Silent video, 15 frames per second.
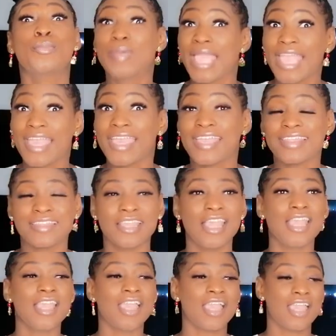bad.
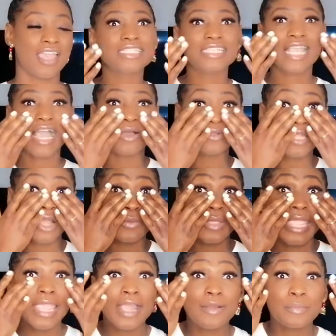Let's see how that
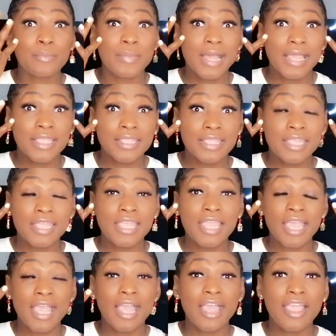will help my
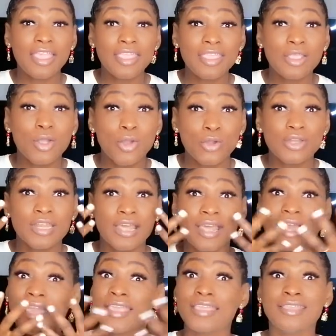under
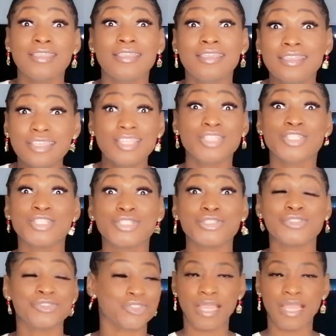eye issue.